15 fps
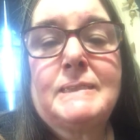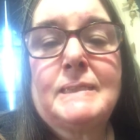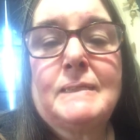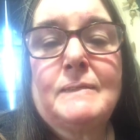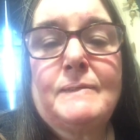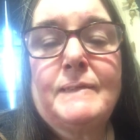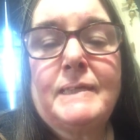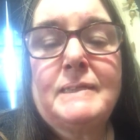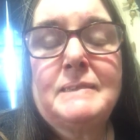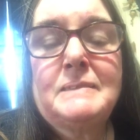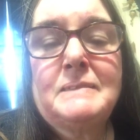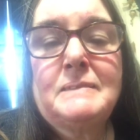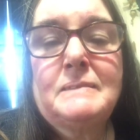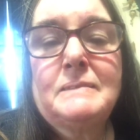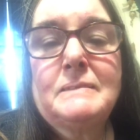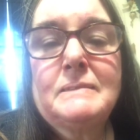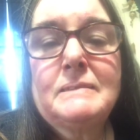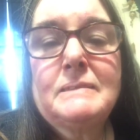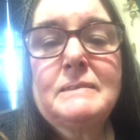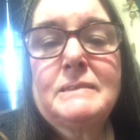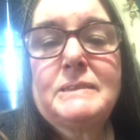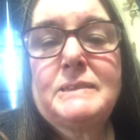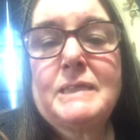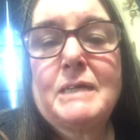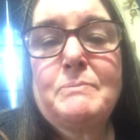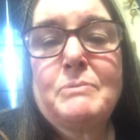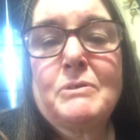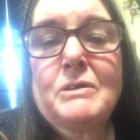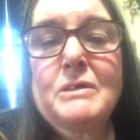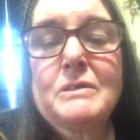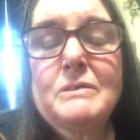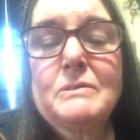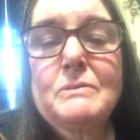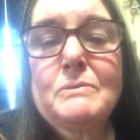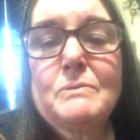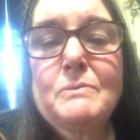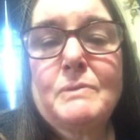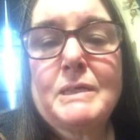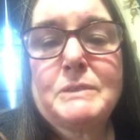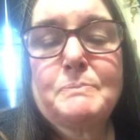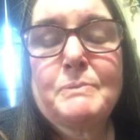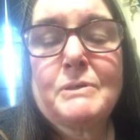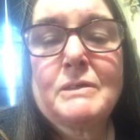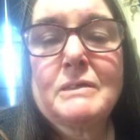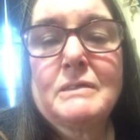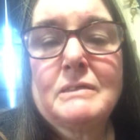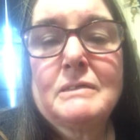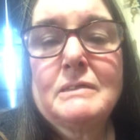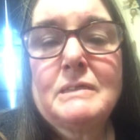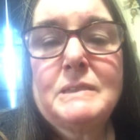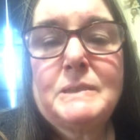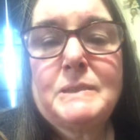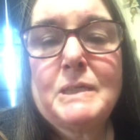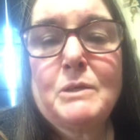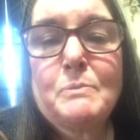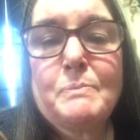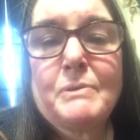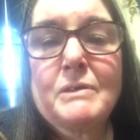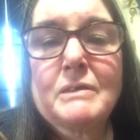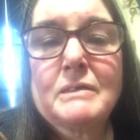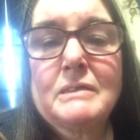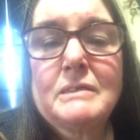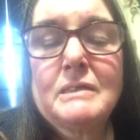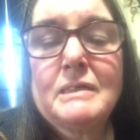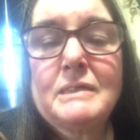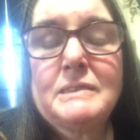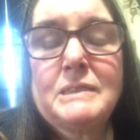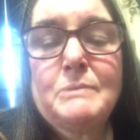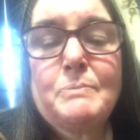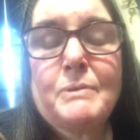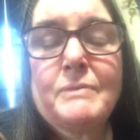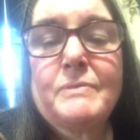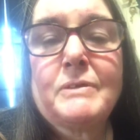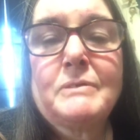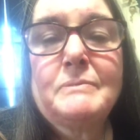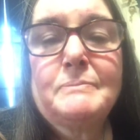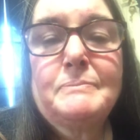in Clinton, Saybrook, Westbrook, Cinderbrook, and Deep River.